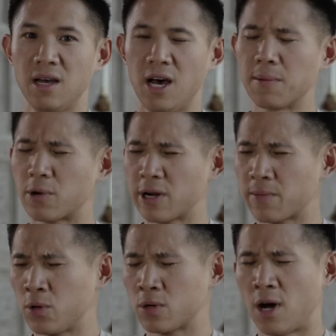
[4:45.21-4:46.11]

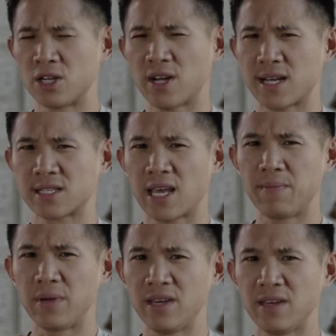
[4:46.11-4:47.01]
Upgradable contracts
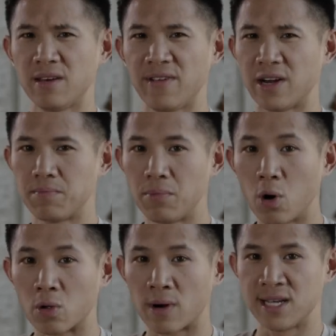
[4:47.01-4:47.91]
can be a very
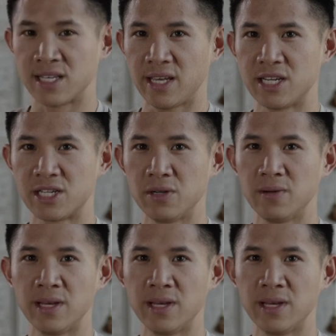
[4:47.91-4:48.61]
polarizing issue